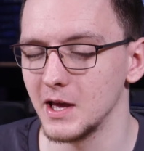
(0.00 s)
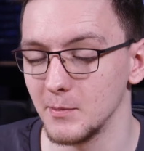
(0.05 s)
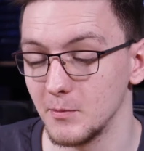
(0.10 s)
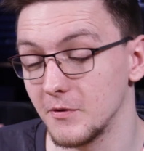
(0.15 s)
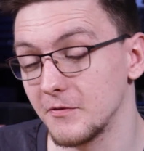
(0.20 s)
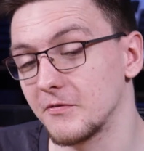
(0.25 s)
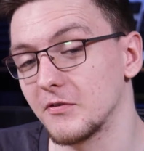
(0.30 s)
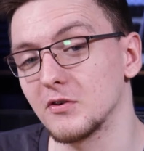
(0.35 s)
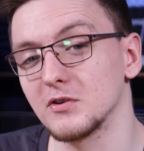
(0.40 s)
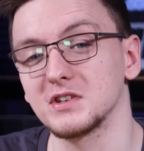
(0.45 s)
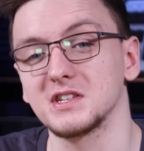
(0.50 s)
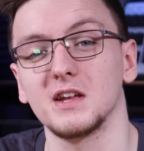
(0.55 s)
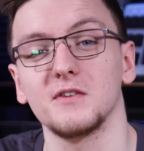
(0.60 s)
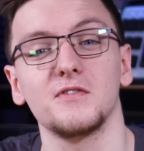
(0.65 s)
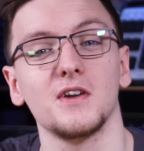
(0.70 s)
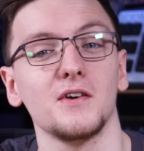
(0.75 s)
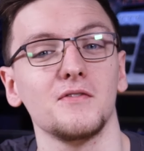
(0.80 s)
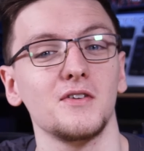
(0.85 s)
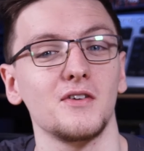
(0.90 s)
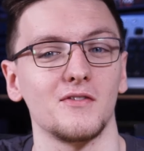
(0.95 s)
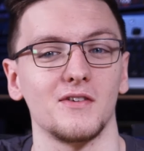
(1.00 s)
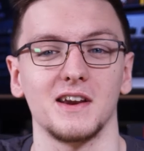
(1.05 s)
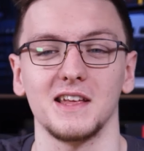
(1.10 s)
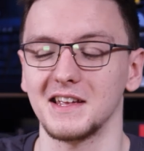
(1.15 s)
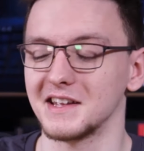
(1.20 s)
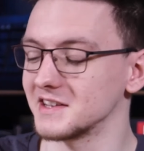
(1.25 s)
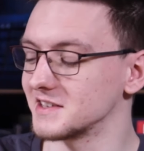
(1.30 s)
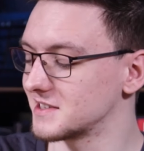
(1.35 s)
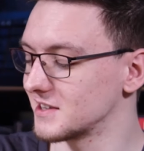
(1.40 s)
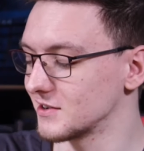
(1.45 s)
But first, if you haven't already,
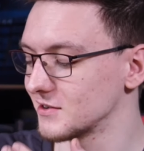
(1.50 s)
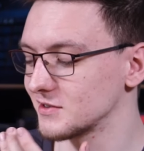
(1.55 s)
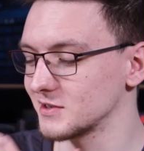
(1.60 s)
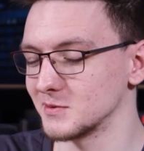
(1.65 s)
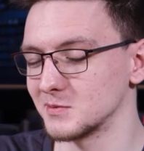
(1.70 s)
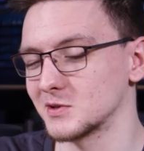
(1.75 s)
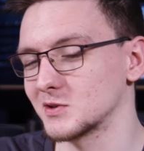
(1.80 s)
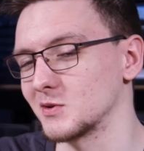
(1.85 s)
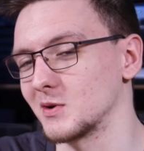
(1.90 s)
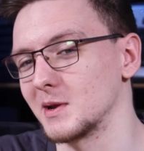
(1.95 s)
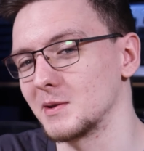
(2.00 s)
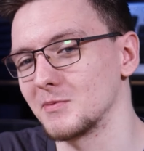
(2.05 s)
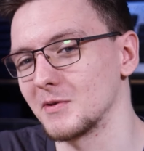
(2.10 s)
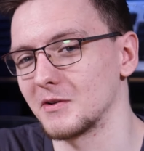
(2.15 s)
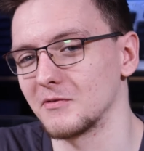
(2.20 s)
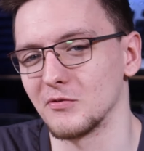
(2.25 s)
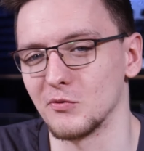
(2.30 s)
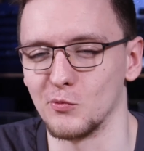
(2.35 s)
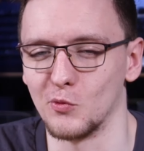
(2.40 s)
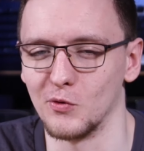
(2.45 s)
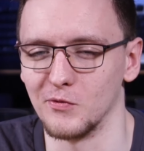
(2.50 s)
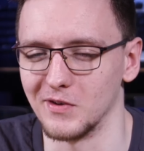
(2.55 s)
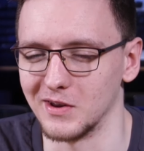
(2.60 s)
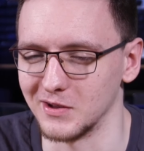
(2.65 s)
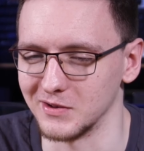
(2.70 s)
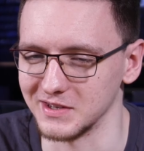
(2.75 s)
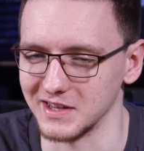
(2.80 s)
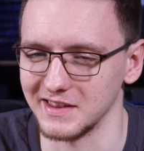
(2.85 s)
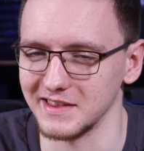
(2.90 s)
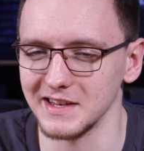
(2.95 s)
consider subscribing for more
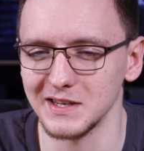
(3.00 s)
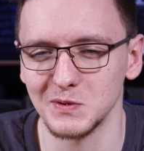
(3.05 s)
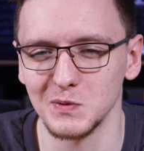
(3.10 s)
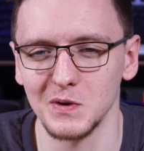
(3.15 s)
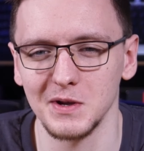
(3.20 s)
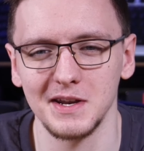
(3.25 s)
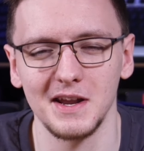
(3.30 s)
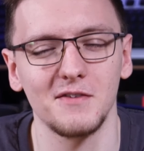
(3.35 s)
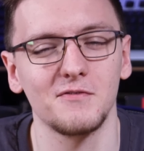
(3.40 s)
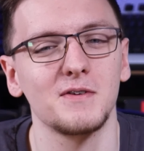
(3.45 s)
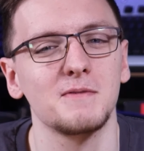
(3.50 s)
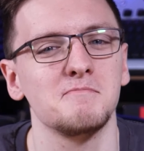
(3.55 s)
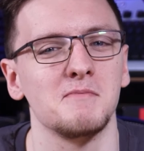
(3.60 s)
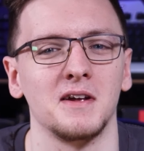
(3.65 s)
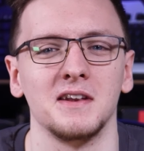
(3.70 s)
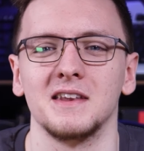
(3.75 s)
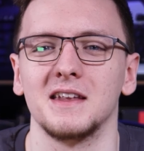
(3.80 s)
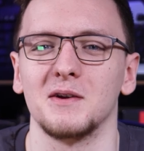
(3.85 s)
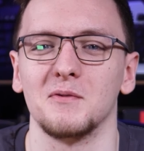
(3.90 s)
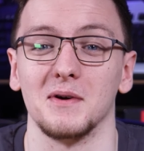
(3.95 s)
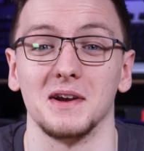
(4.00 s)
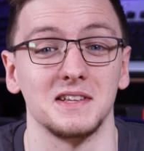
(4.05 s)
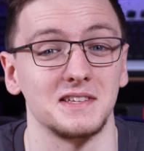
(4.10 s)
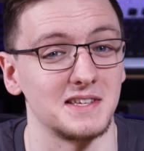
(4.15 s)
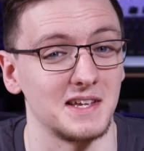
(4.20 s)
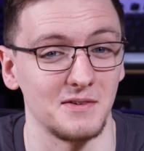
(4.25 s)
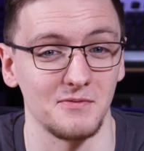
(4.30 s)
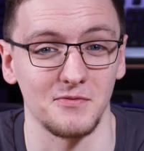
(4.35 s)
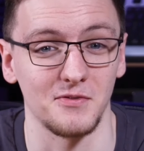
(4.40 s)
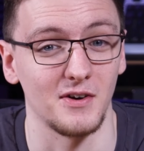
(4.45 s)
videos like this one every Monday,
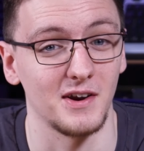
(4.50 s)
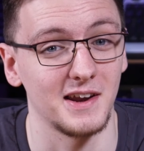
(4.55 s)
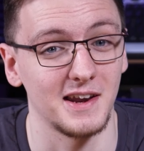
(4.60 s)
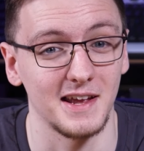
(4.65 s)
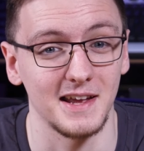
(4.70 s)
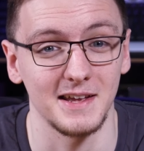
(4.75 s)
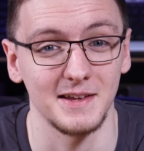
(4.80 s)
Wednesday, and Friday.